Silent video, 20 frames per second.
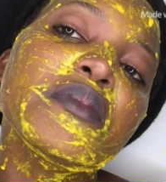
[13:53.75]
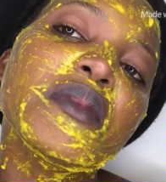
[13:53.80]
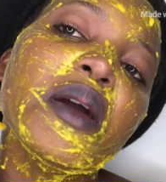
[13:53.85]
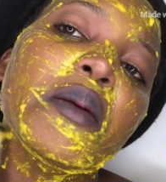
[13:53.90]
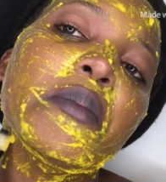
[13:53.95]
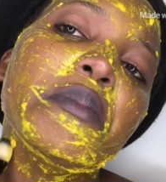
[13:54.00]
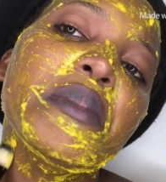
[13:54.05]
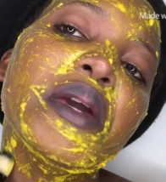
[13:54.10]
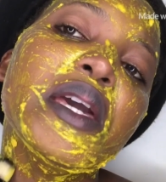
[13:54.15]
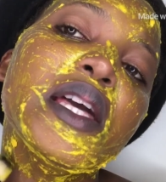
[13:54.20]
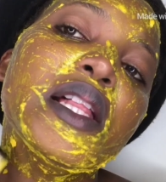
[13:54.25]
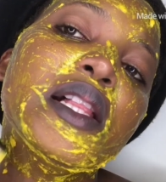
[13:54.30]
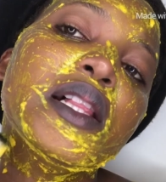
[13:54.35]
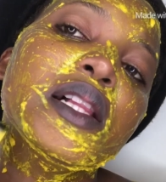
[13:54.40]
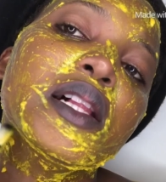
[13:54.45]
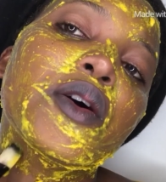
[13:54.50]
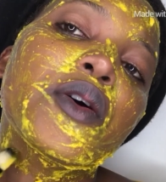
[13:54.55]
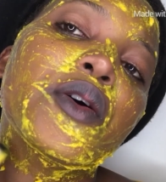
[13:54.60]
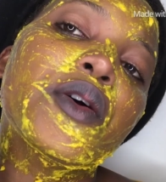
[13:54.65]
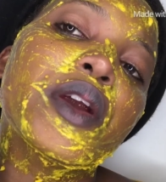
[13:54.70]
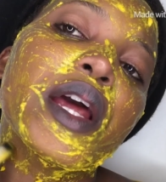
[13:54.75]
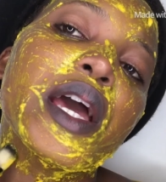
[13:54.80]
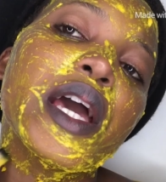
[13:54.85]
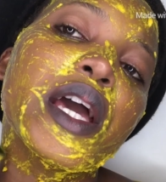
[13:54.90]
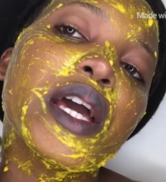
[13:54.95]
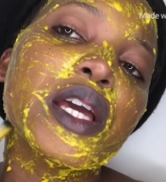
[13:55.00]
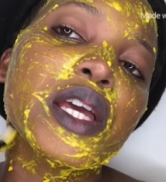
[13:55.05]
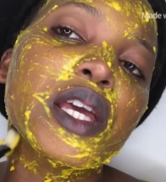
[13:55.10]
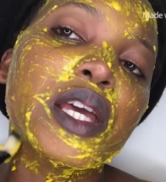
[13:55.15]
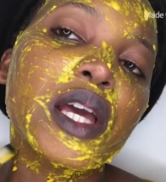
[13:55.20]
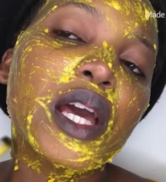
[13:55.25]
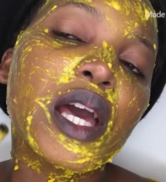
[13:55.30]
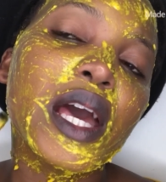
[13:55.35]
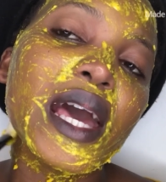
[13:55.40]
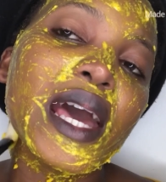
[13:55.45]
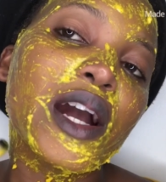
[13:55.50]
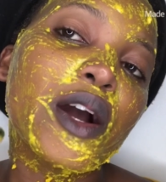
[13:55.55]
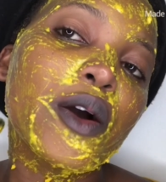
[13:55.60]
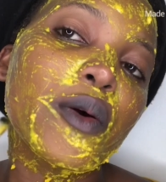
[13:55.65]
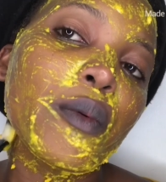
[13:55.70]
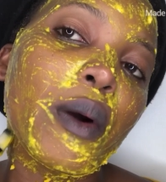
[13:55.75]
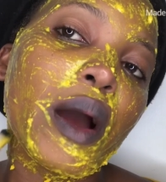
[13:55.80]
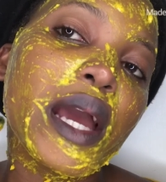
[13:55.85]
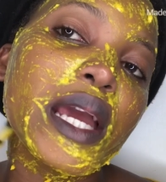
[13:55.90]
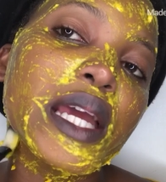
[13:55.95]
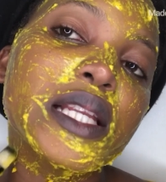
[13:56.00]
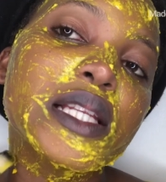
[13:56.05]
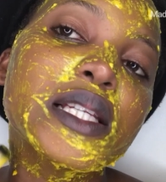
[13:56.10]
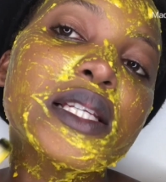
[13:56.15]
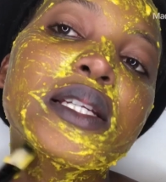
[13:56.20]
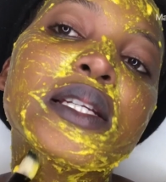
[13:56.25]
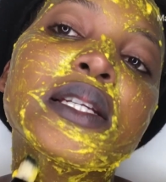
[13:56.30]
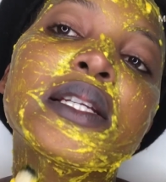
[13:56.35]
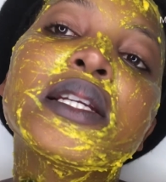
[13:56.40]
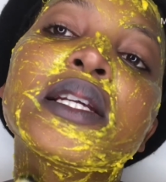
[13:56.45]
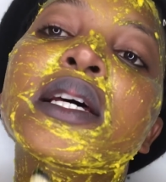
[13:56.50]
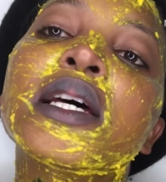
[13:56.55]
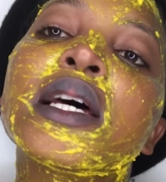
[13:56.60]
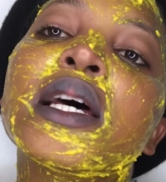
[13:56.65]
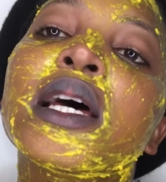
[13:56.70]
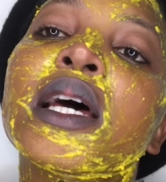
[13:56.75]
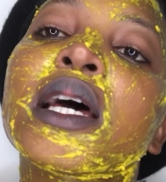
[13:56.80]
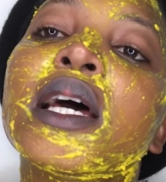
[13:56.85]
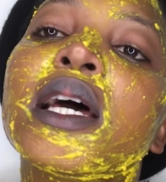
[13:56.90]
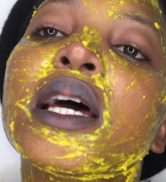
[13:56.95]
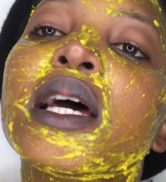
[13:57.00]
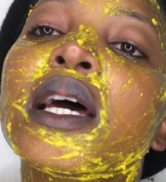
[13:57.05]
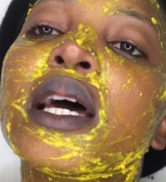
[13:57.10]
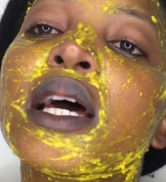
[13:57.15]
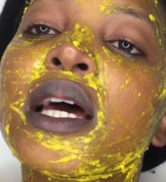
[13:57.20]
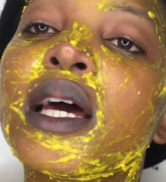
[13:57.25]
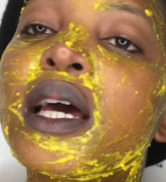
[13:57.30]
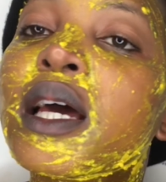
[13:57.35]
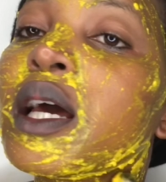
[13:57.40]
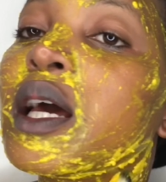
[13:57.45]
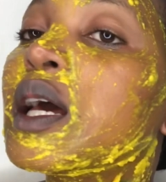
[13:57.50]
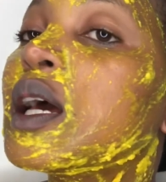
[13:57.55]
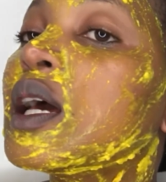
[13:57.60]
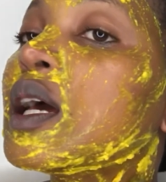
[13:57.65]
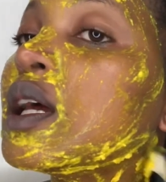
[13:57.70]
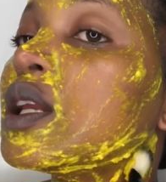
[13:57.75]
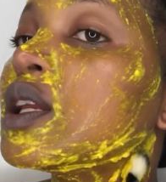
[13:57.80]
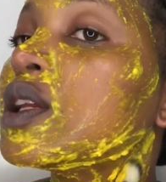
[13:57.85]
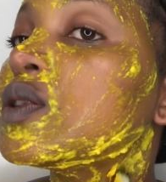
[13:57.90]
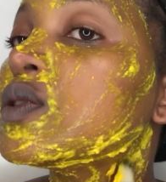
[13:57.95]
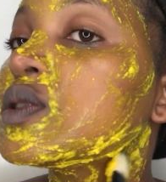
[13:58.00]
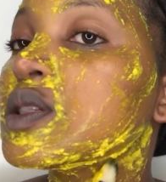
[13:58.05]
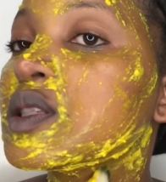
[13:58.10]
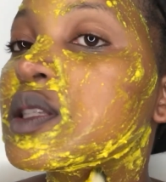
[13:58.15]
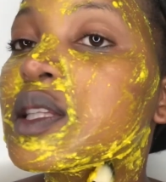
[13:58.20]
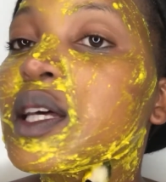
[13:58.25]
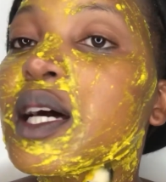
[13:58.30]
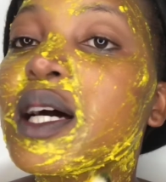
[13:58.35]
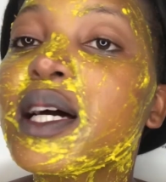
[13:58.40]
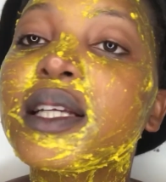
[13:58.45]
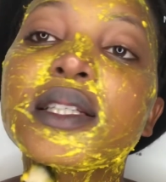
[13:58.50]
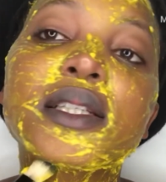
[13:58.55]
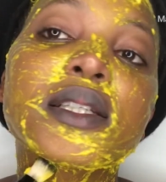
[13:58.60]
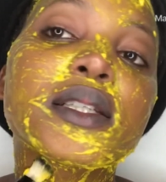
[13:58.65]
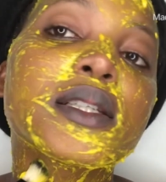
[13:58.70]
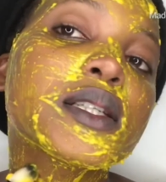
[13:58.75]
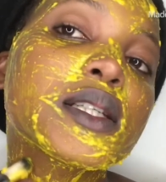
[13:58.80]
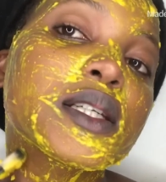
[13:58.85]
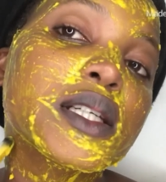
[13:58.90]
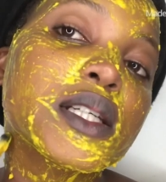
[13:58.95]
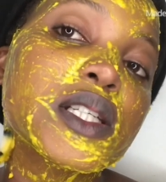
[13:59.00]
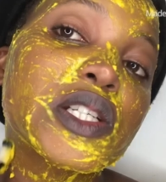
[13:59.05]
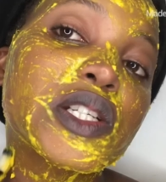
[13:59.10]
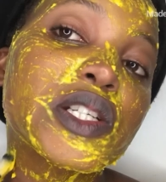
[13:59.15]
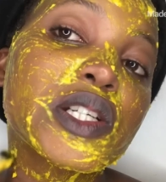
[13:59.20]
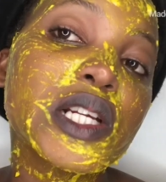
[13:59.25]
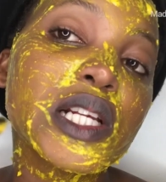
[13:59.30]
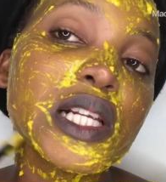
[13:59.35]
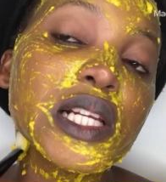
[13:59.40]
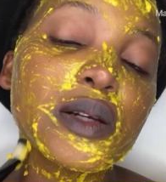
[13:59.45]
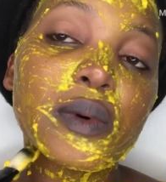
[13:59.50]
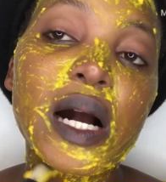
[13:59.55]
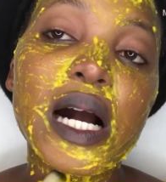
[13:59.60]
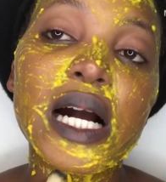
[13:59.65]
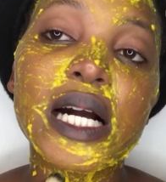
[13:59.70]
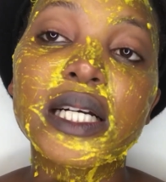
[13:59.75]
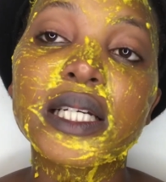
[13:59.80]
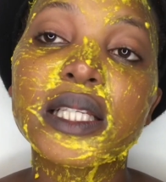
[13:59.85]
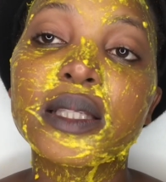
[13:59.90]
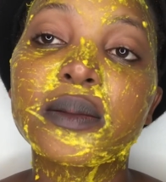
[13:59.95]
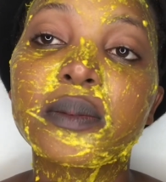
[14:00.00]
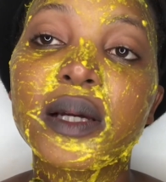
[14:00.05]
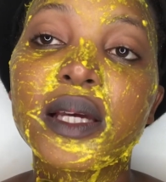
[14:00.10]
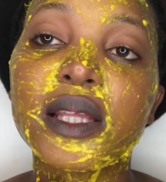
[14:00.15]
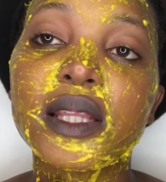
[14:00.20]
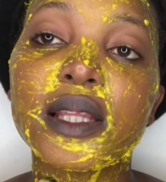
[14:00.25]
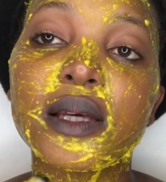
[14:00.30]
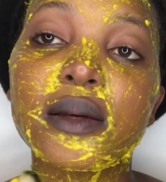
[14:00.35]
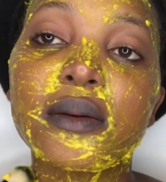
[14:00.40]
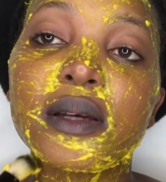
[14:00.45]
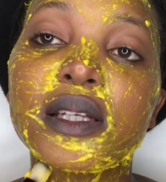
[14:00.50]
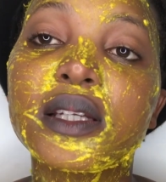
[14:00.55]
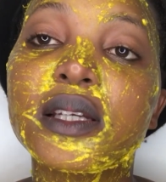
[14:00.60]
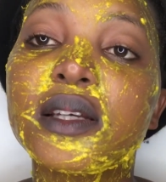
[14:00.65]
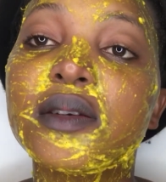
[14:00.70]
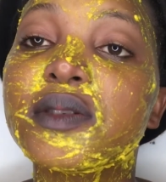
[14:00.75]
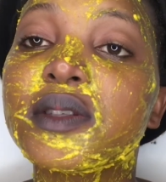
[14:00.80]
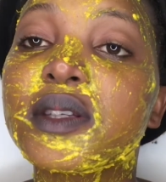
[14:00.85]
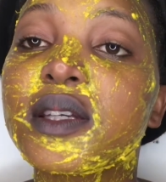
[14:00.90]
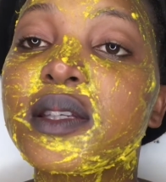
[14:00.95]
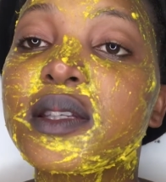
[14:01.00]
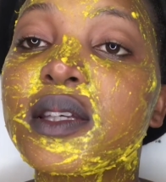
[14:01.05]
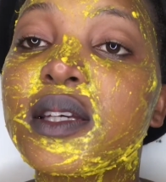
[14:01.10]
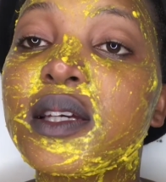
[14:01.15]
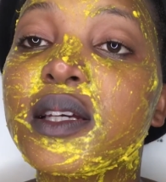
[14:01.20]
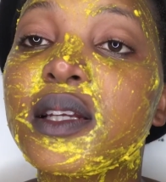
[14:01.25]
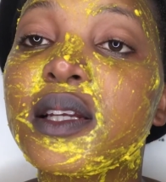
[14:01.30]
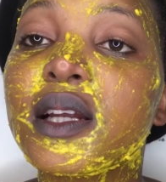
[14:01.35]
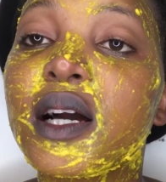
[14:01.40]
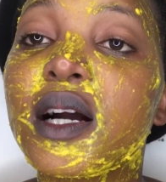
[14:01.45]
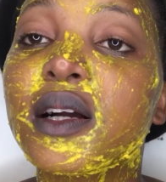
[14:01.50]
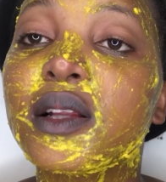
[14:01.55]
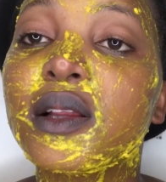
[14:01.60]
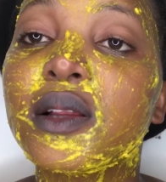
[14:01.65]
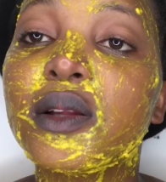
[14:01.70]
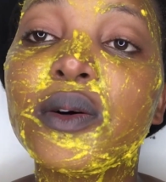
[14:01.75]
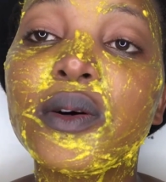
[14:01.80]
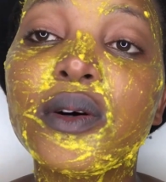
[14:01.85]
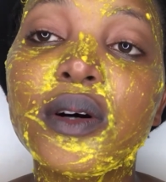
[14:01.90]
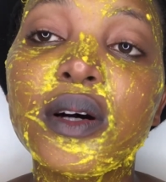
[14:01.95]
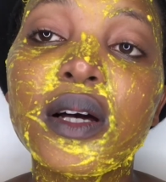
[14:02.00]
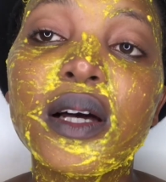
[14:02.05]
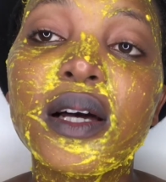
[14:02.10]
milk or egg white, and use that. It really works, by the way. It gives the skin a glow,